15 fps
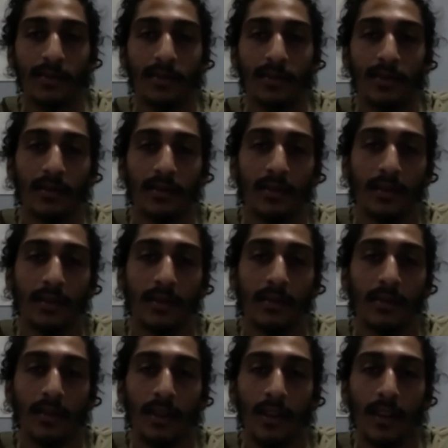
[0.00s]
You know.
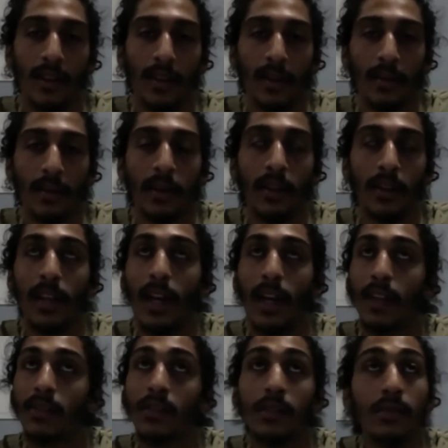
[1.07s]
But
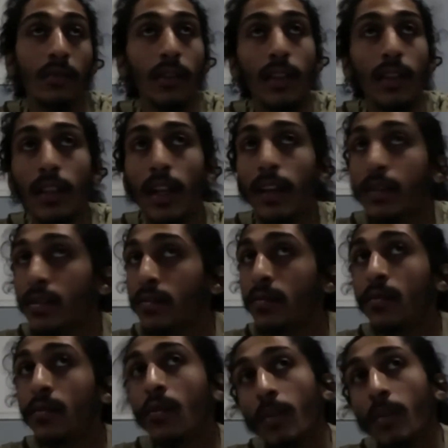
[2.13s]
that's just really that's just
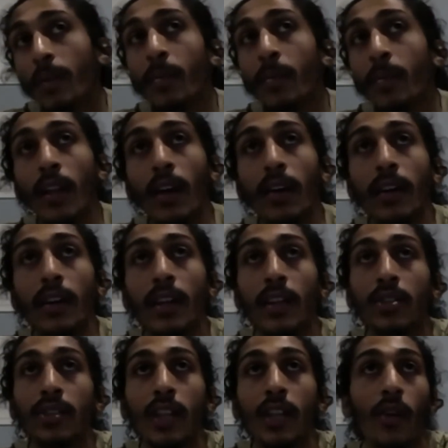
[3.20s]
New York. People out here
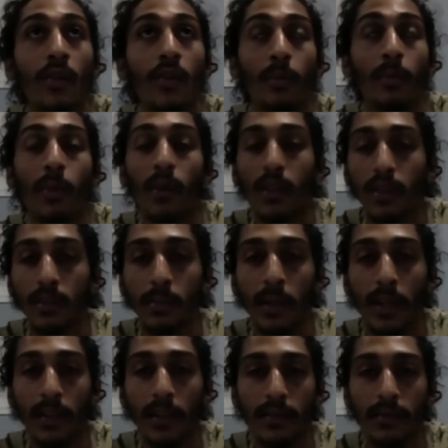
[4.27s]
get shot over parking
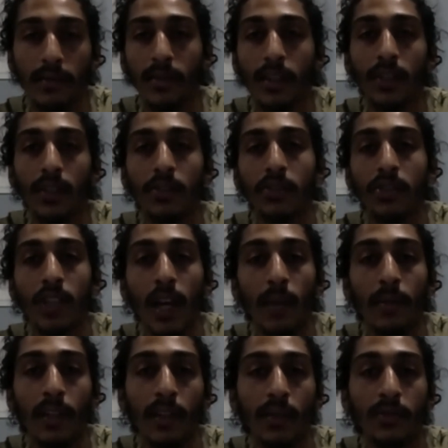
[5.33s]
spots. You get shot
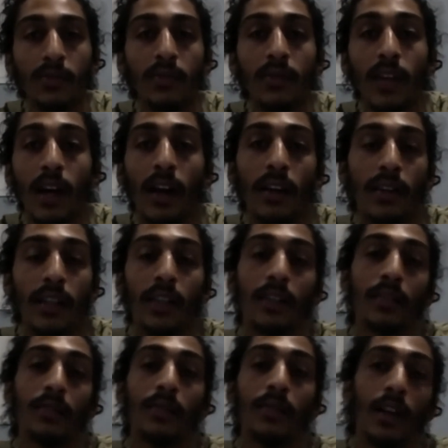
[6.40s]
because you not take
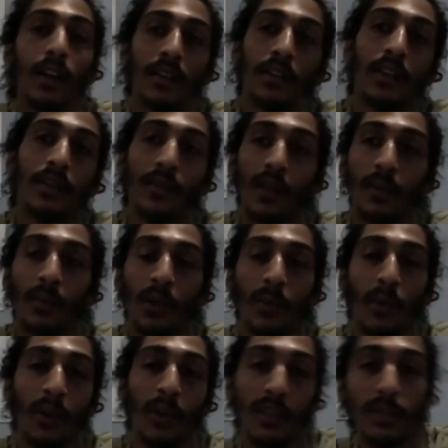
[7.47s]
you not giving up your
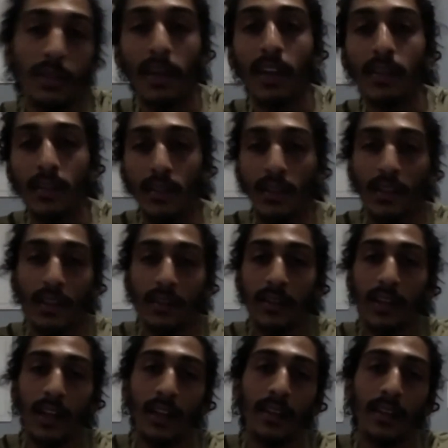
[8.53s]
parking spot to the next guy.